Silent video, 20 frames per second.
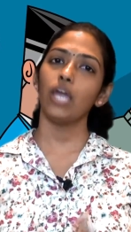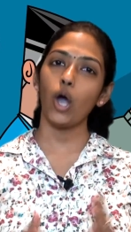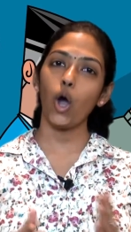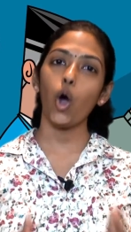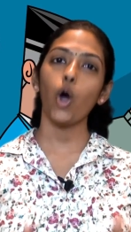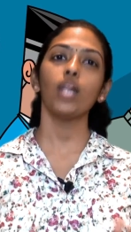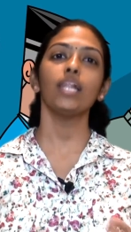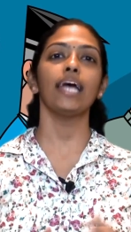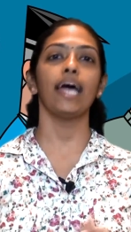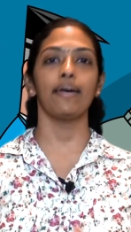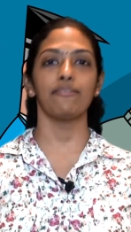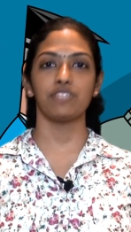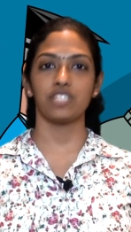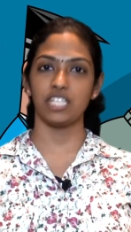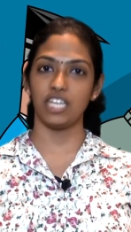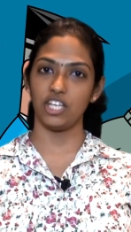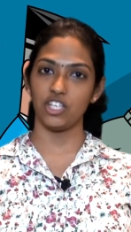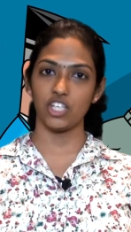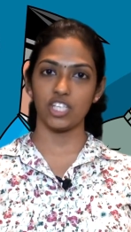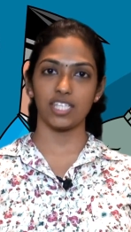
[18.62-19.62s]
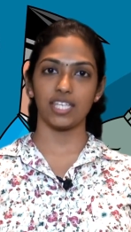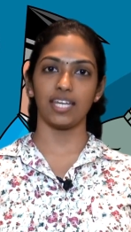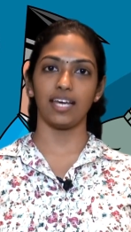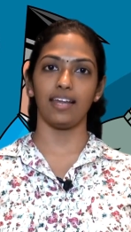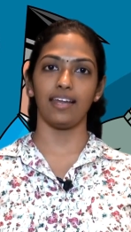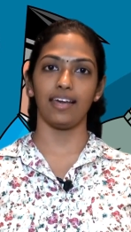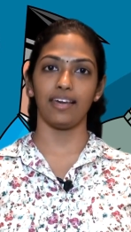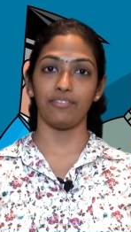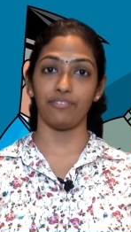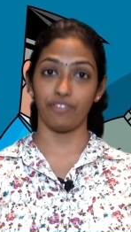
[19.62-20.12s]
We all have stages
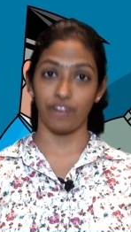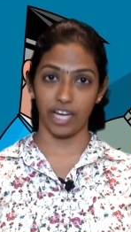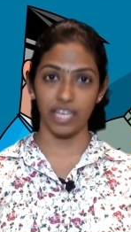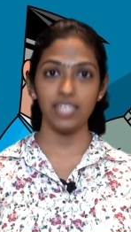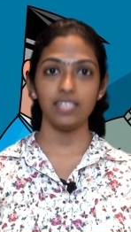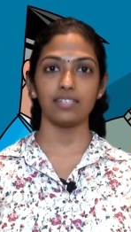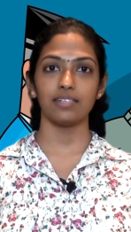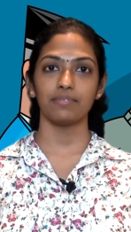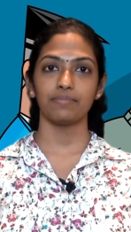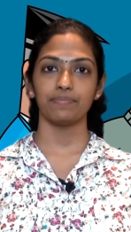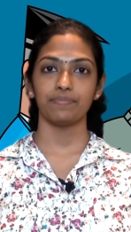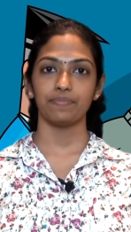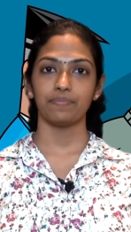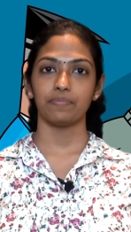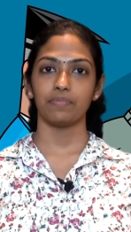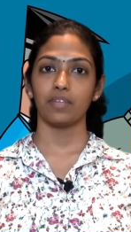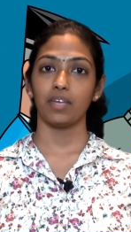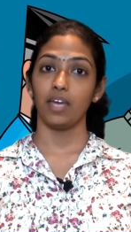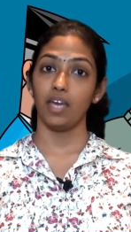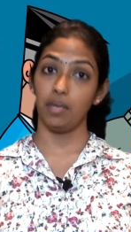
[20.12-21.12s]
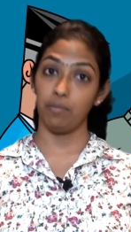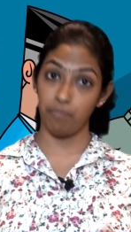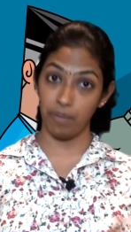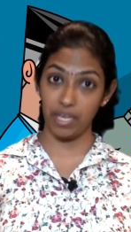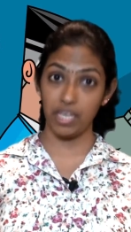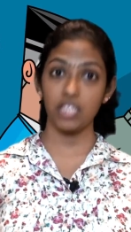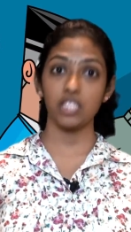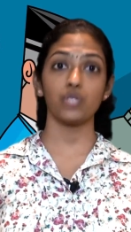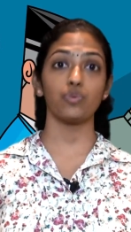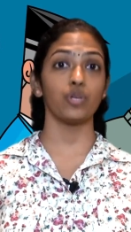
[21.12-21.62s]
in our life, right?
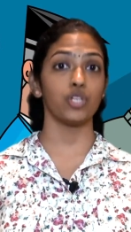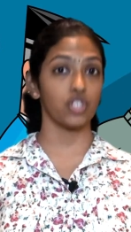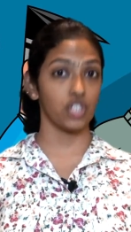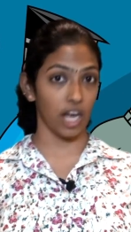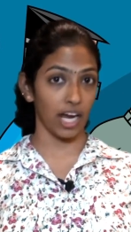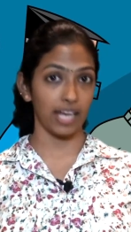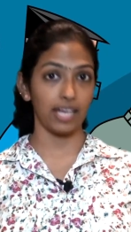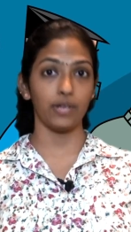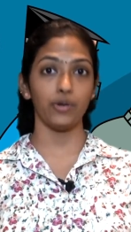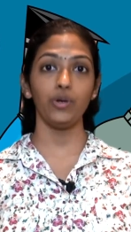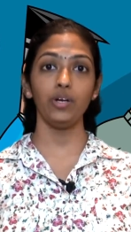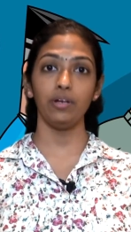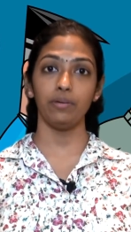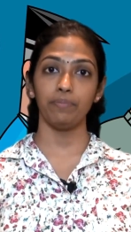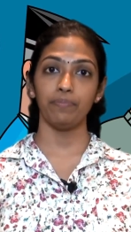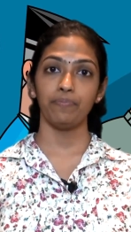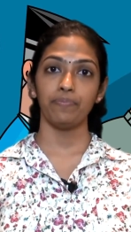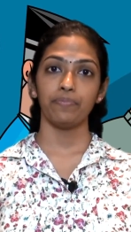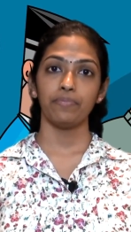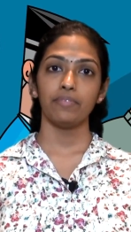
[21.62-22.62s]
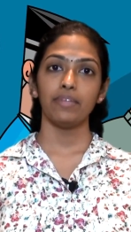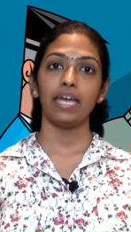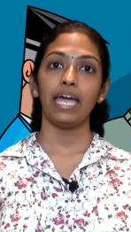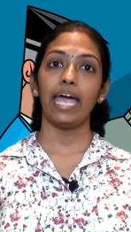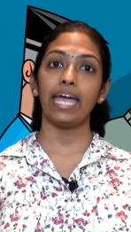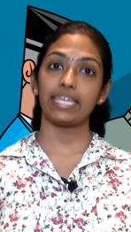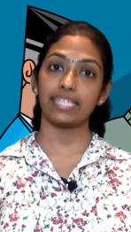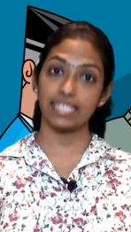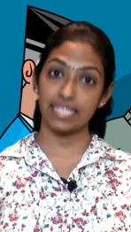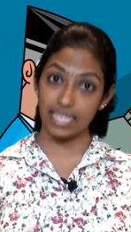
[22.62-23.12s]
It begins with childhood,
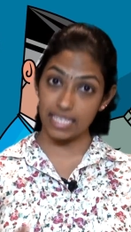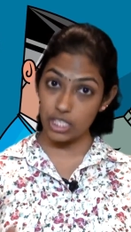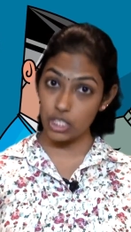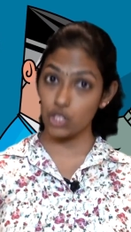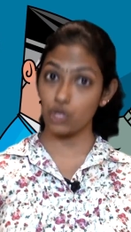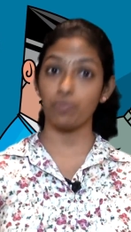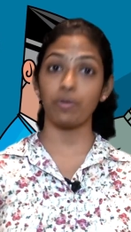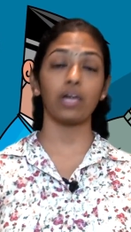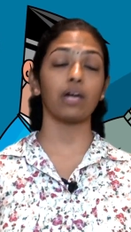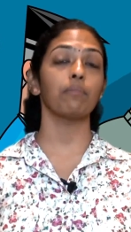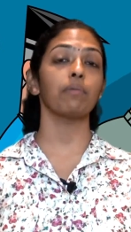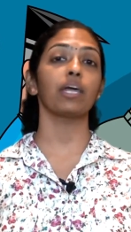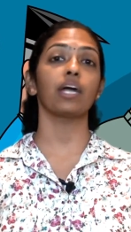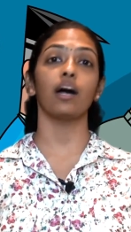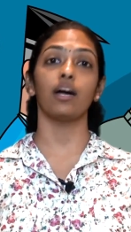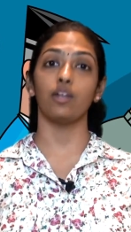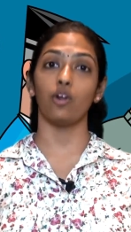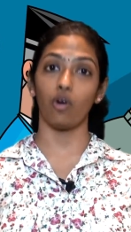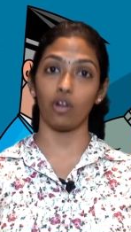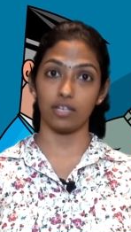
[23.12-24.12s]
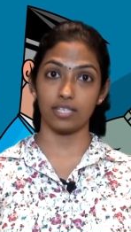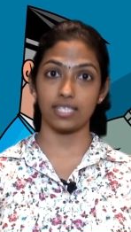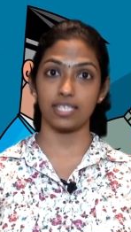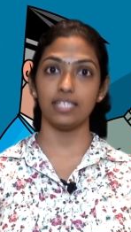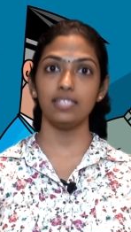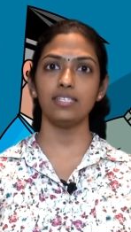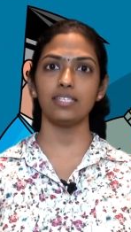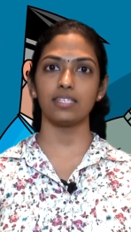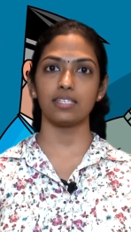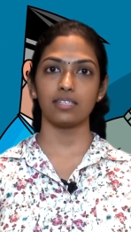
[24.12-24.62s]
extends to becoming
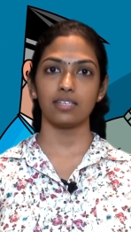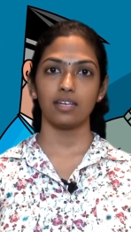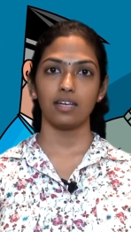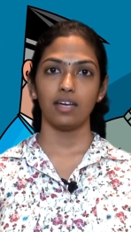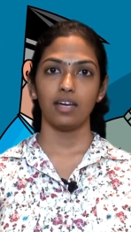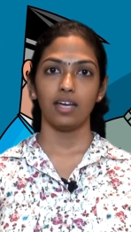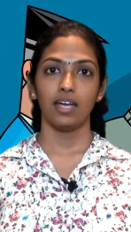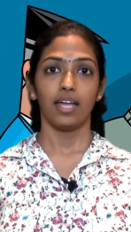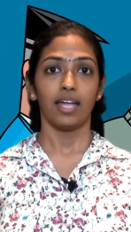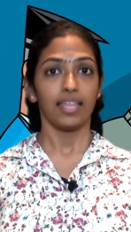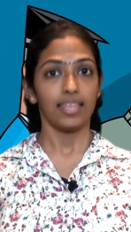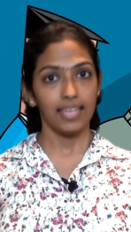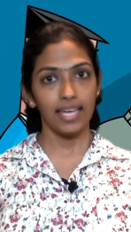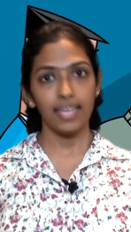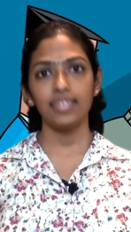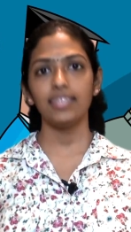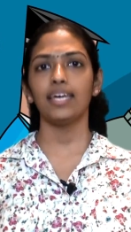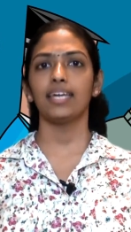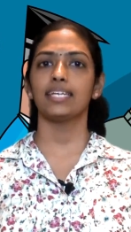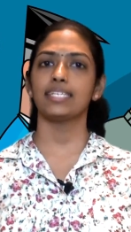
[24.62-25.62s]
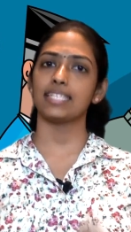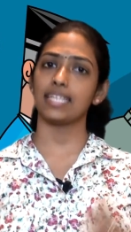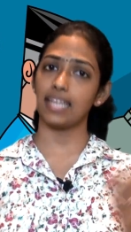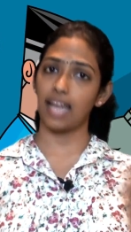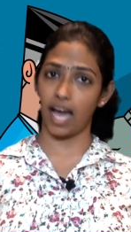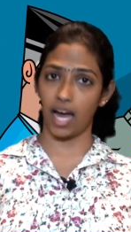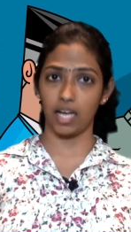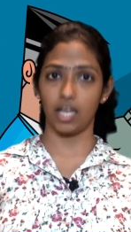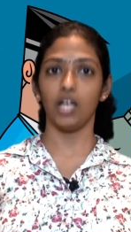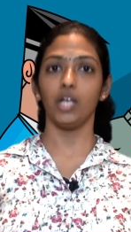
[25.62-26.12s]
adolescence, then there
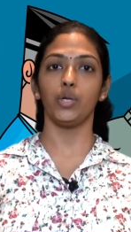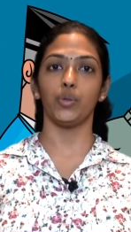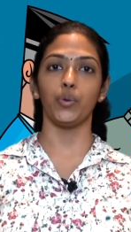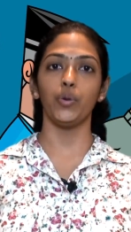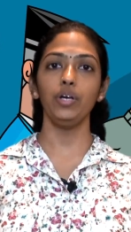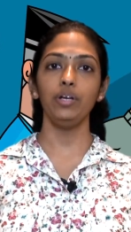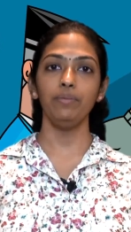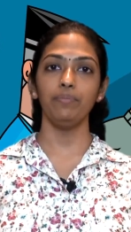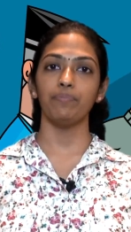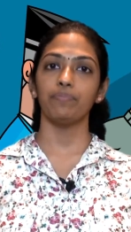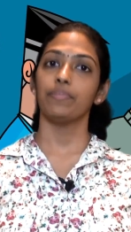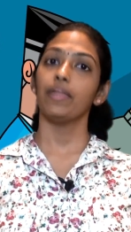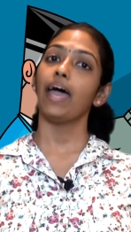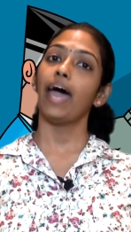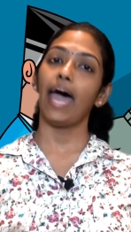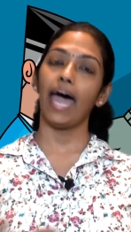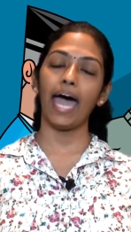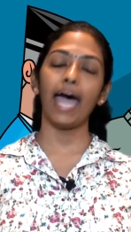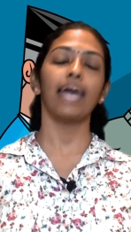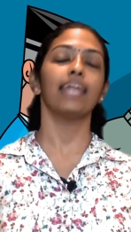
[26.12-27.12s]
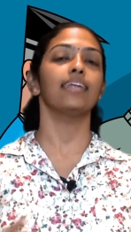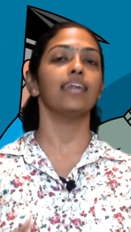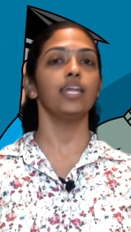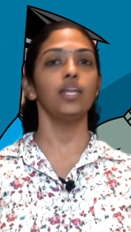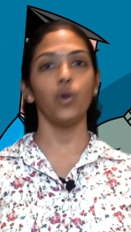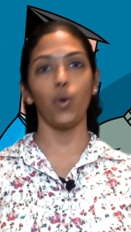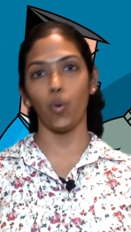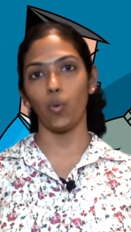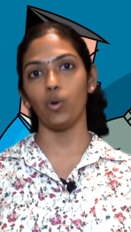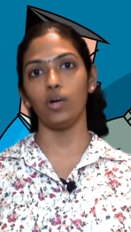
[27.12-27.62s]
is an adulthood
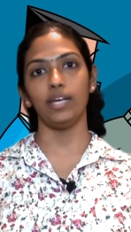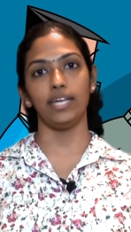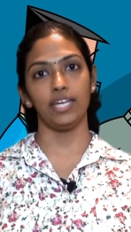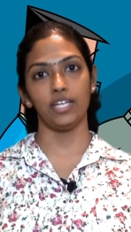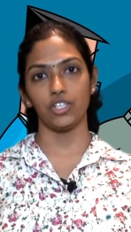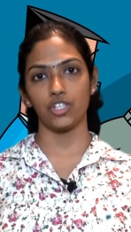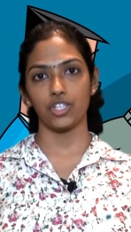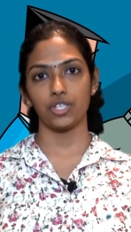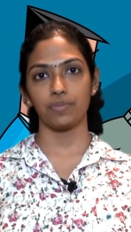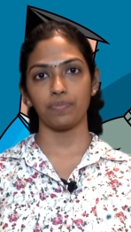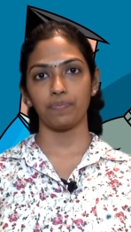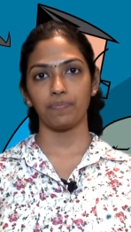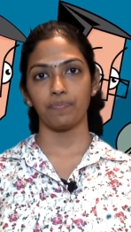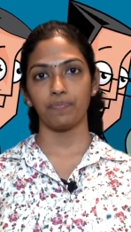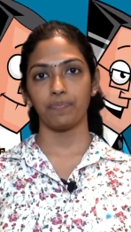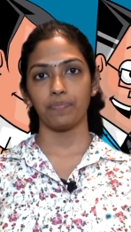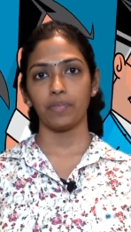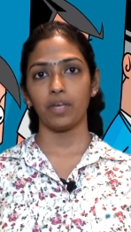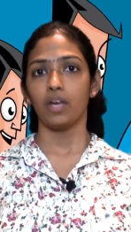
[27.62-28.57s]
and an old age.